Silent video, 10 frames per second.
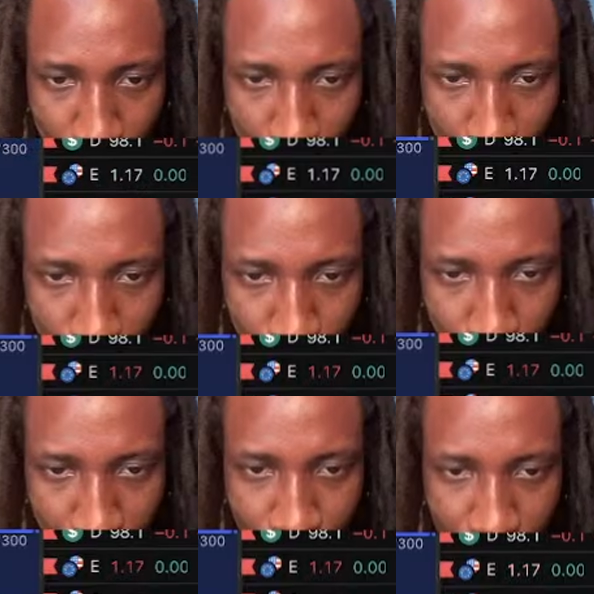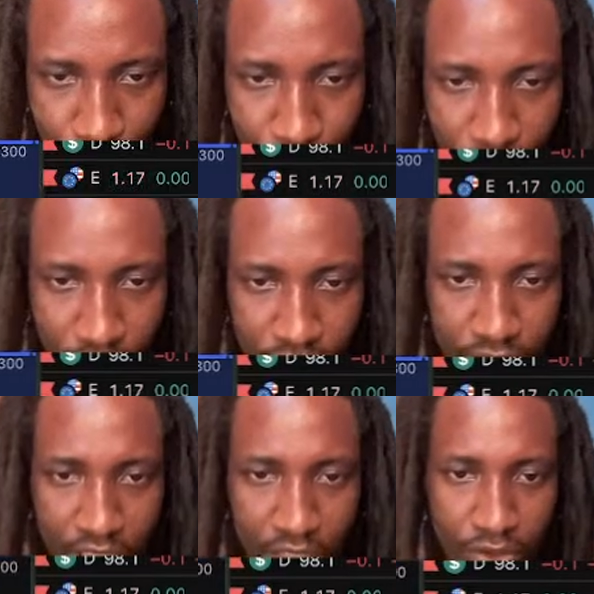So if we take it from the previous
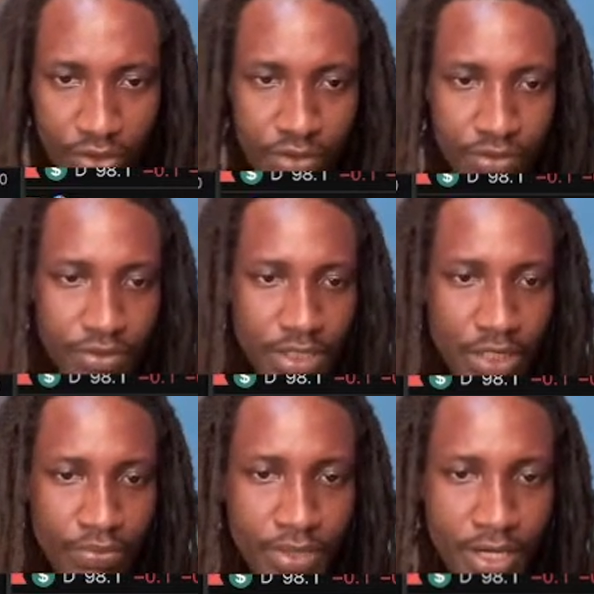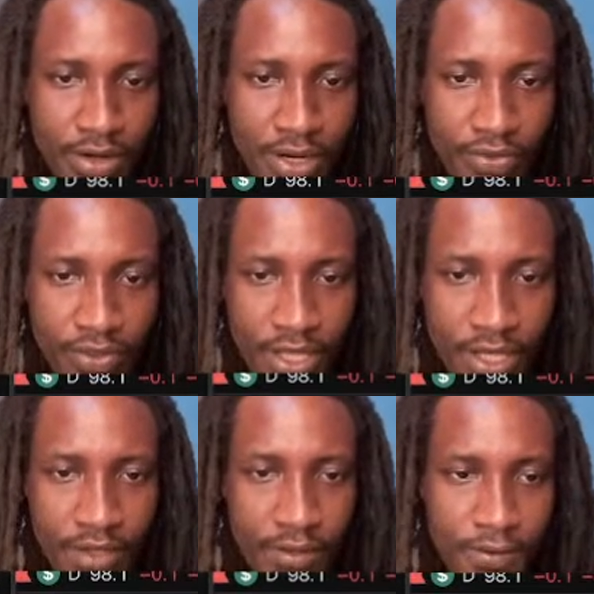day low, that will be around there.